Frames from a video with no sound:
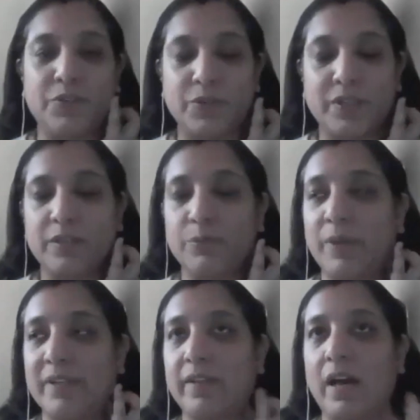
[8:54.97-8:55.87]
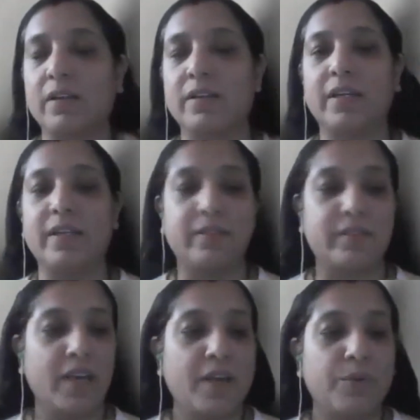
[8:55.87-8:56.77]
during the Vesak
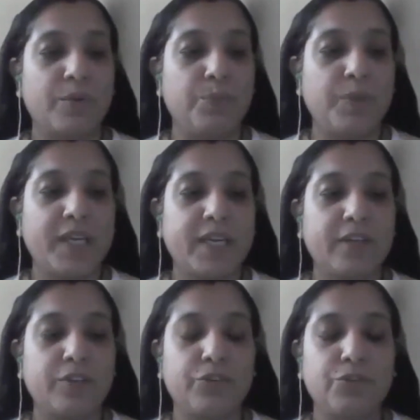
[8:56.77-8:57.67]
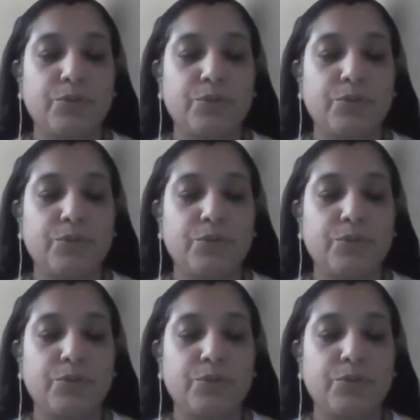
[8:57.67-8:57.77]
is we can